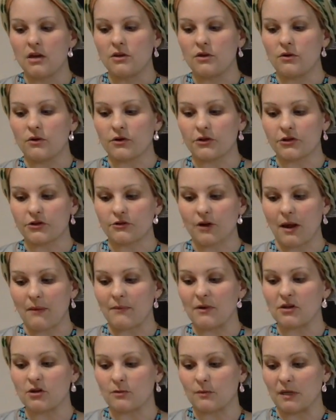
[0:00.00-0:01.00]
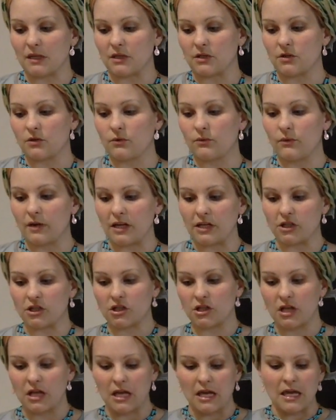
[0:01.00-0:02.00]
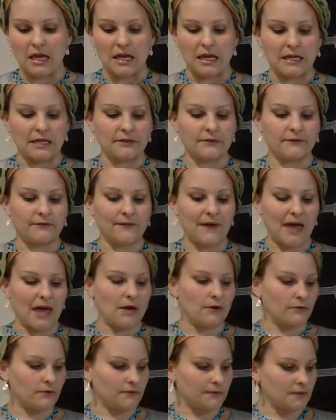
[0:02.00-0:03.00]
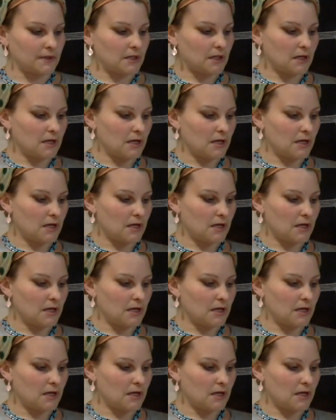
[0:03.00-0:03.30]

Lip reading: your strap measurement, which is found